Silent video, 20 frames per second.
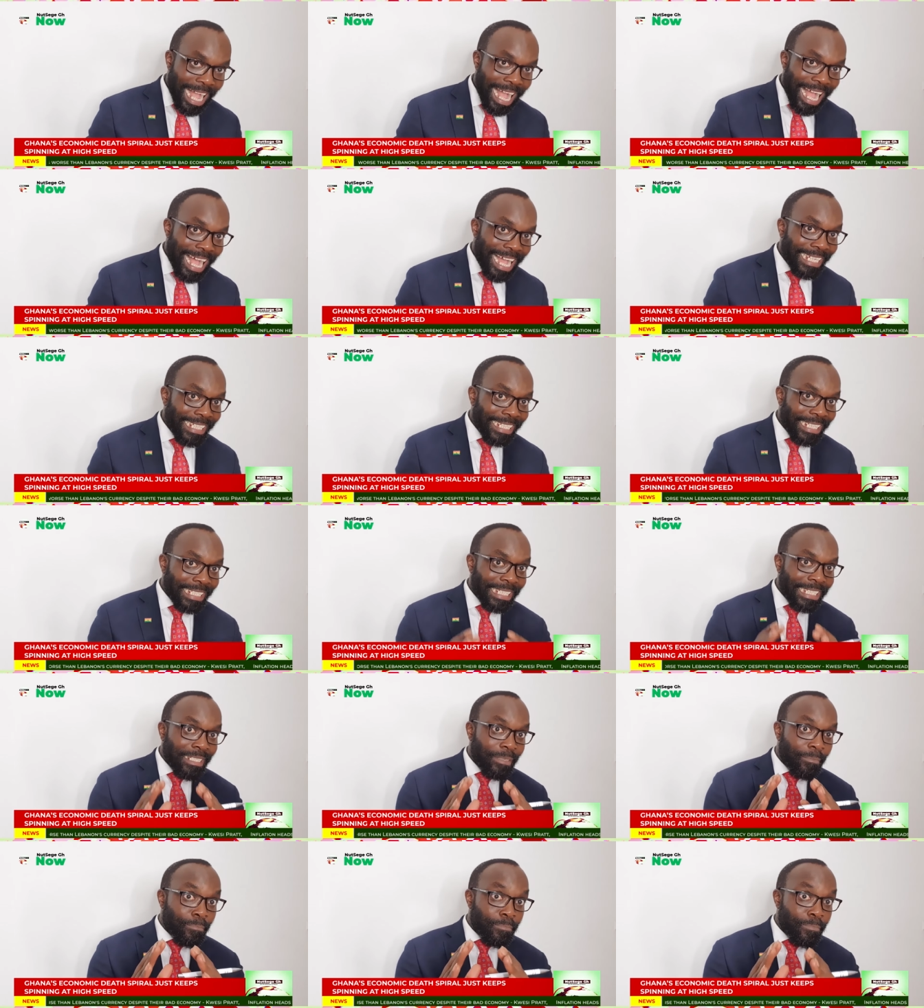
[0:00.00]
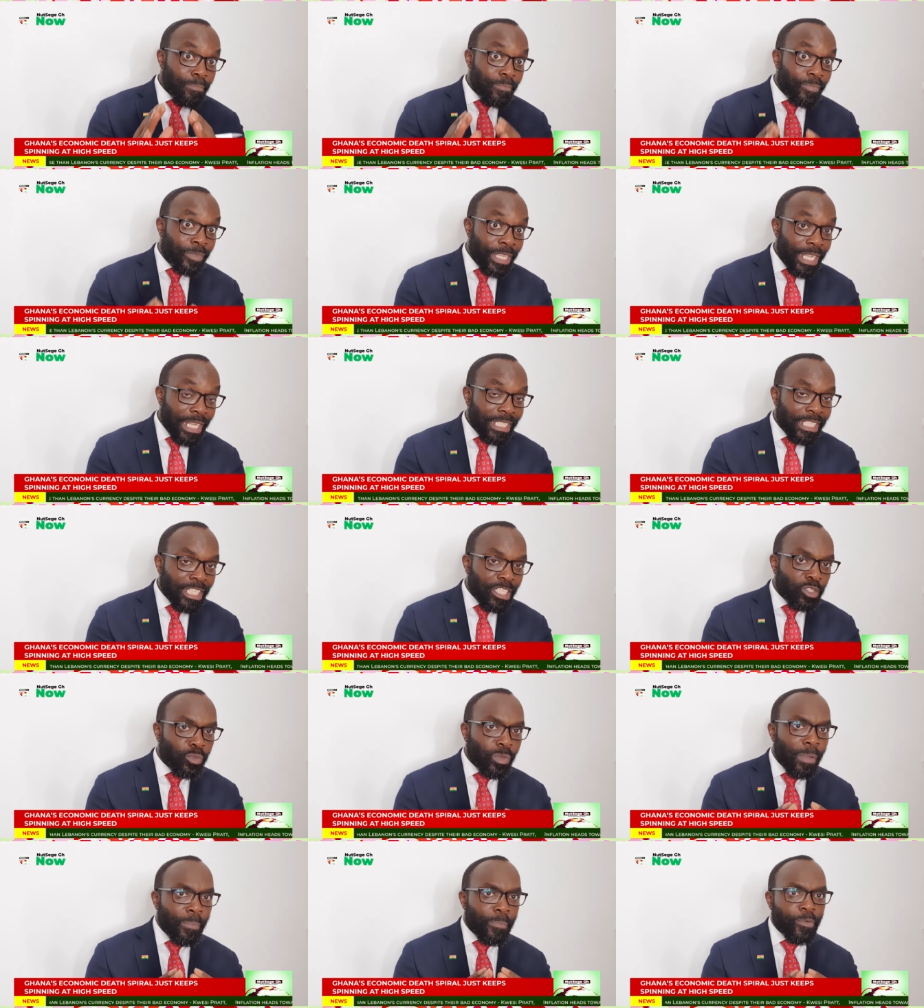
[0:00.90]
And this
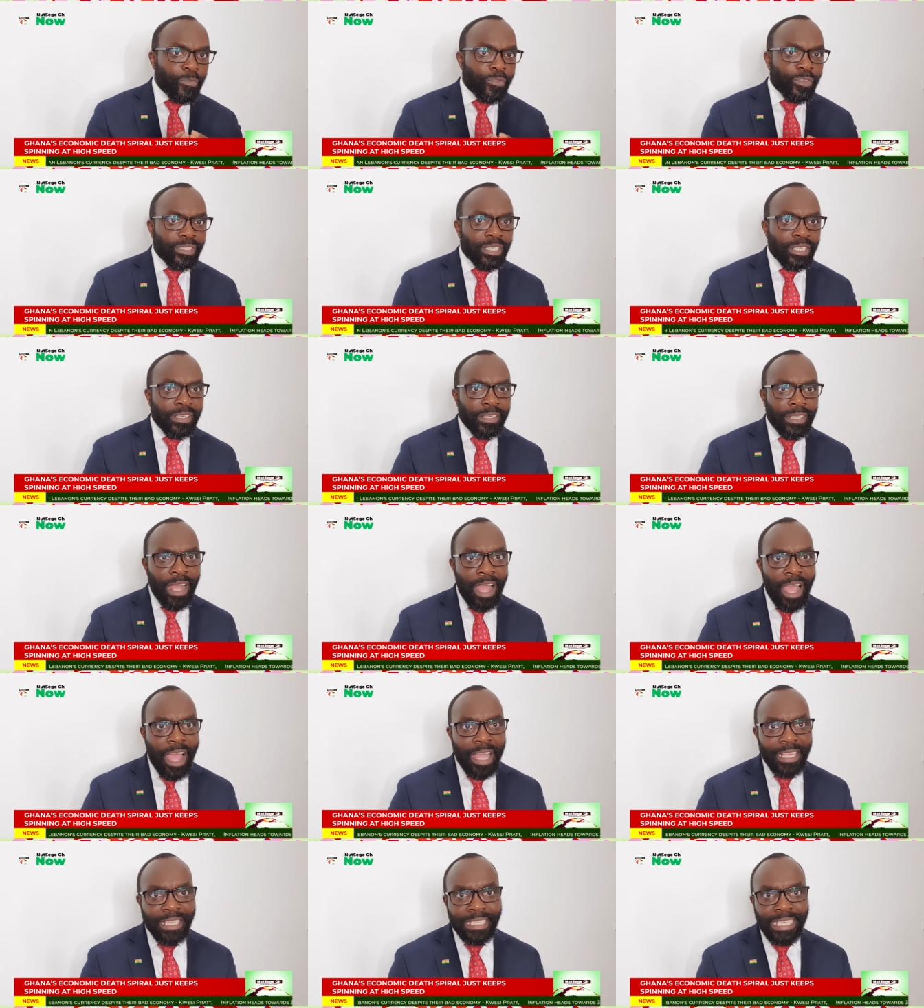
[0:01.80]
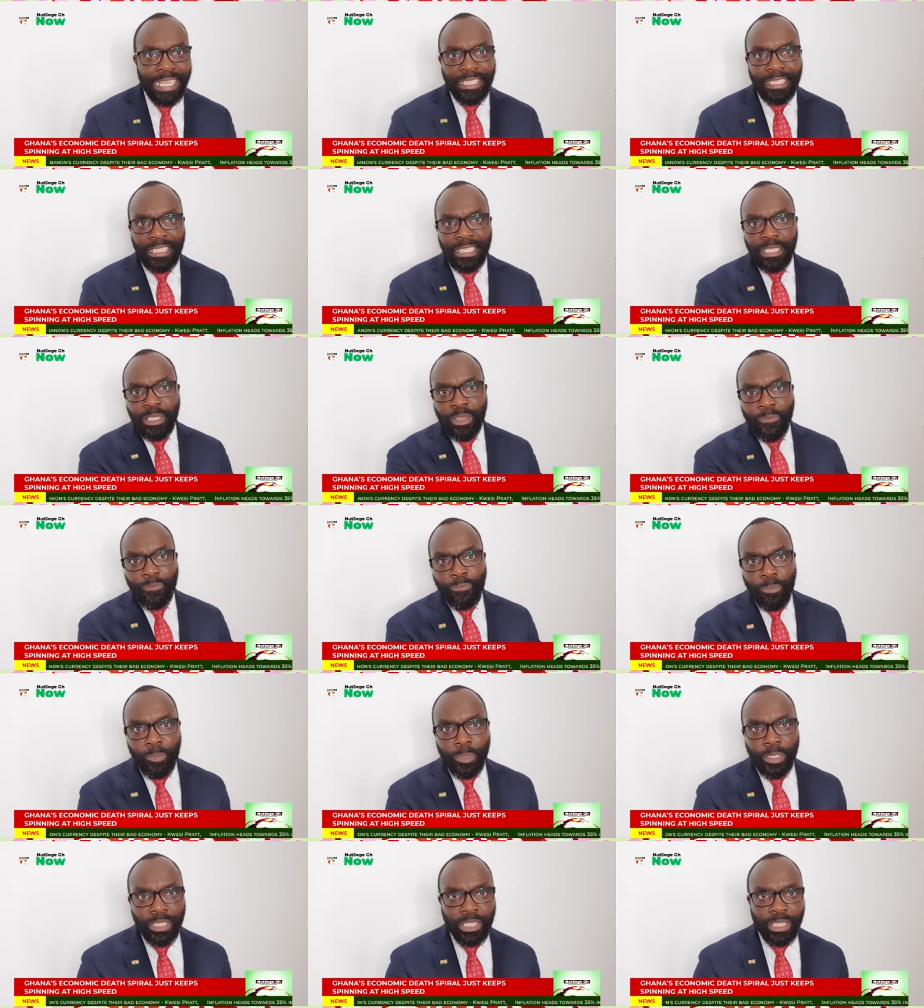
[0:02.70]
is where Professor Hanke takes his
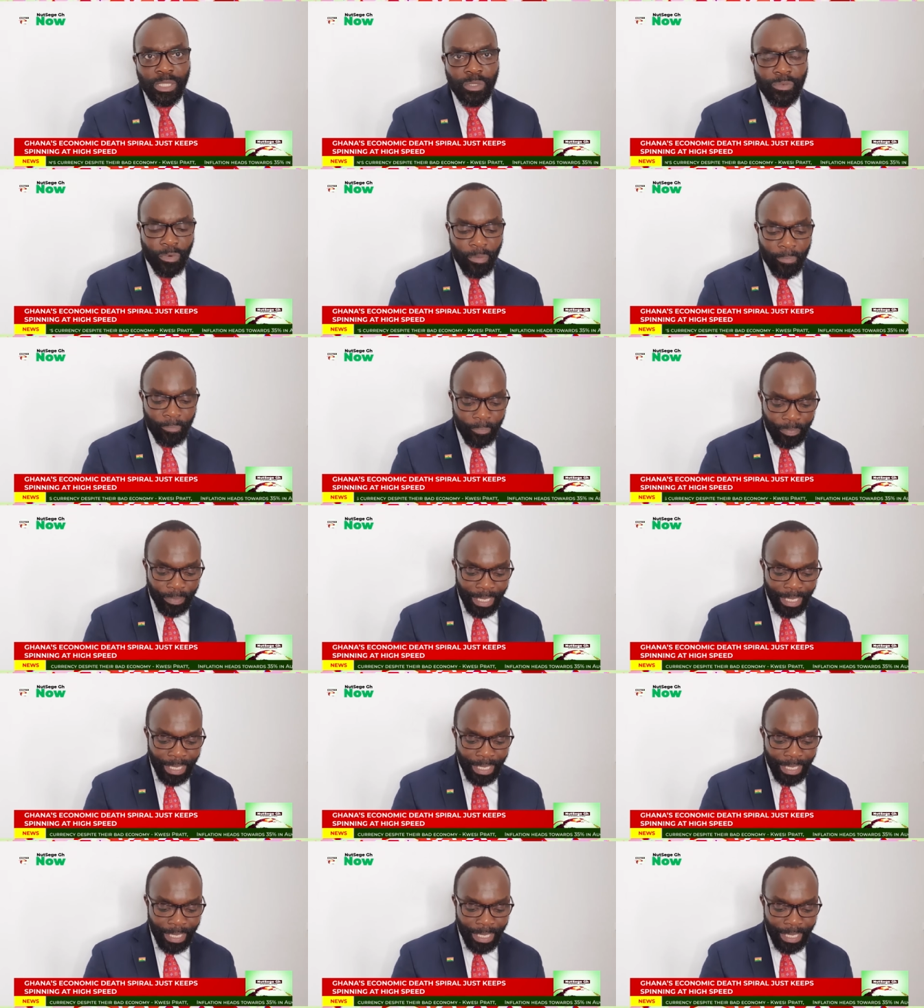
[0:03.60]
information from.